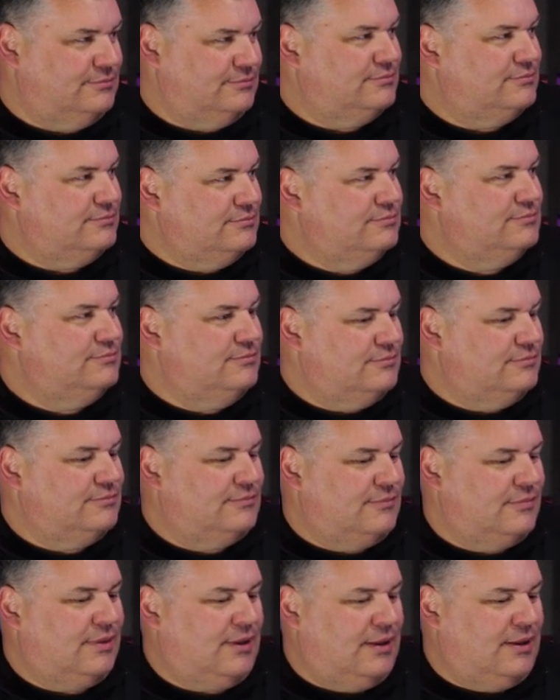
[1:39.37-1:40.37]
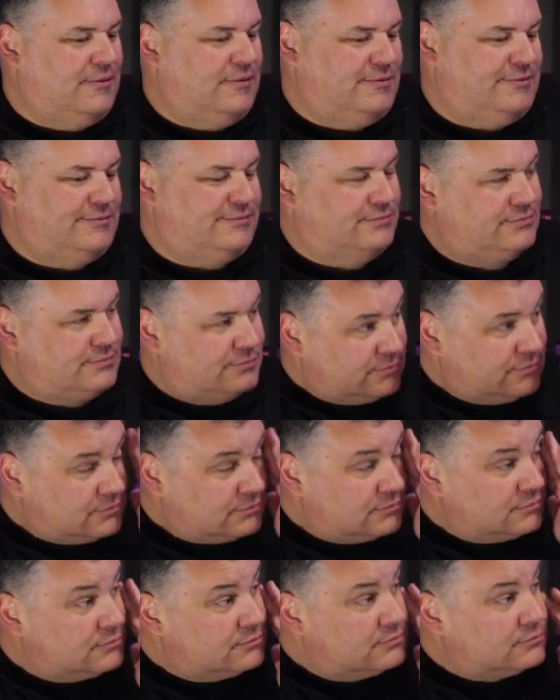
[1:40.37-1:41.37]

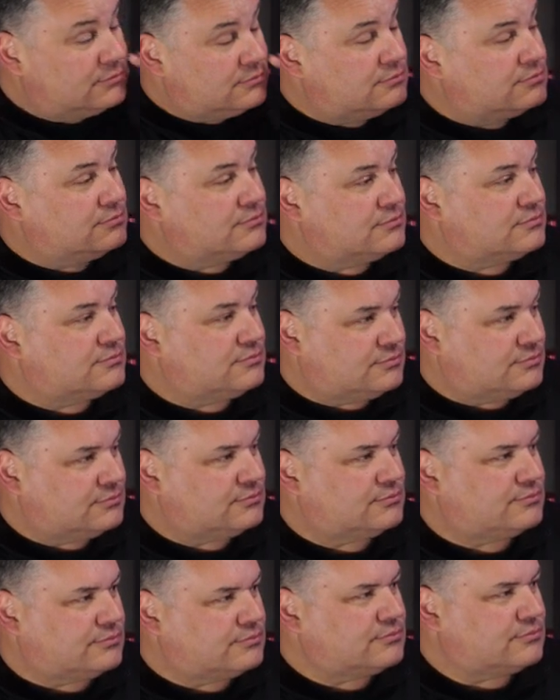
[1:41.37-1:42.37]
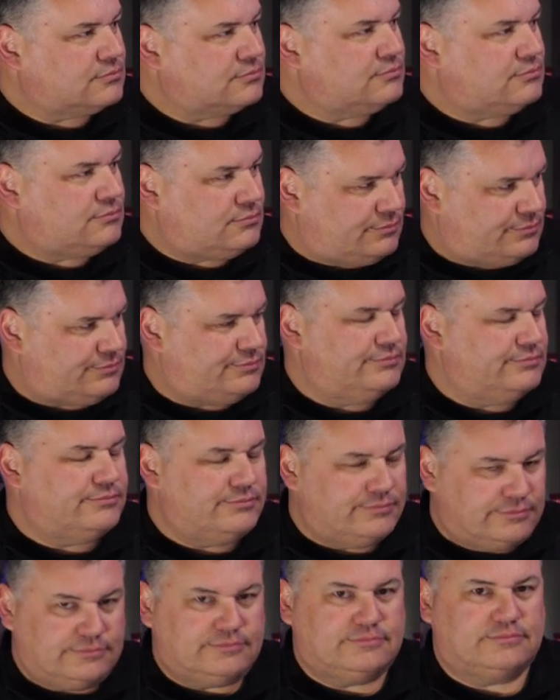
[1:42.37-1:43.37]

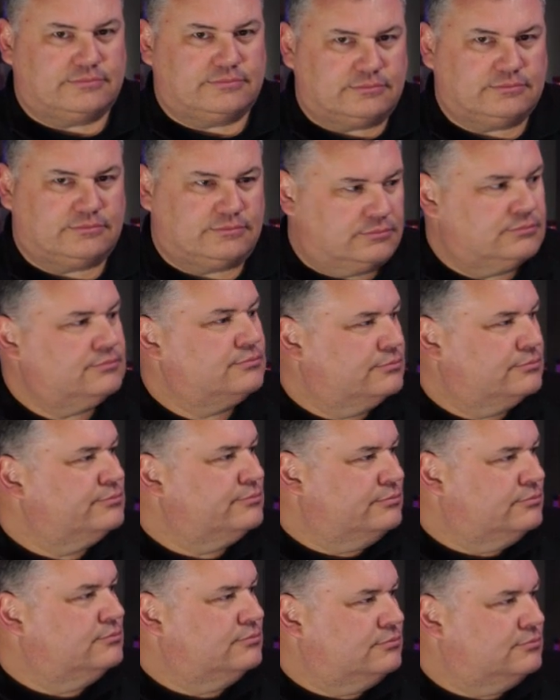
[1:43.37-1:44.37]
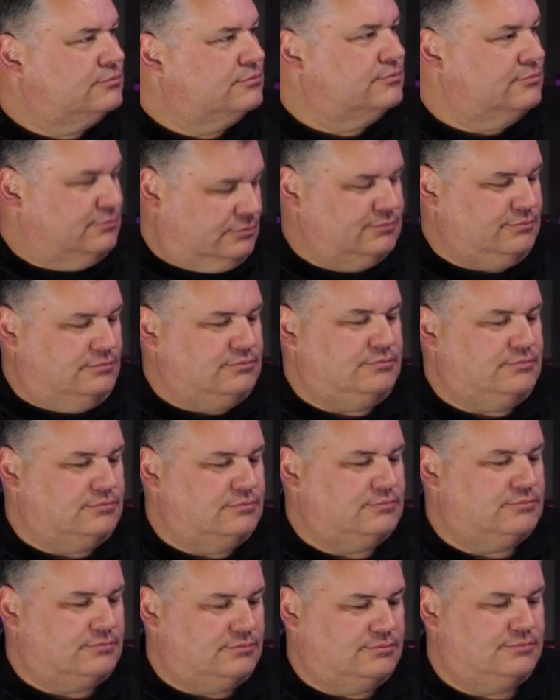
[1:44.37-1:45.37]

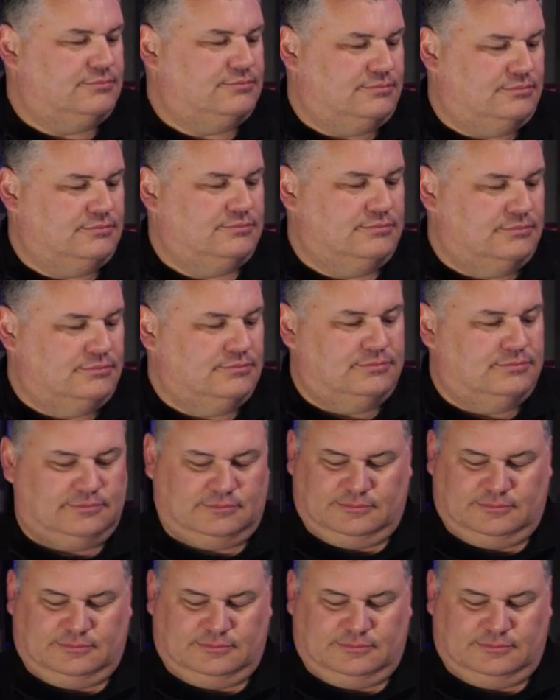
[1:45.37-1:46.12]
The person shown says nothing.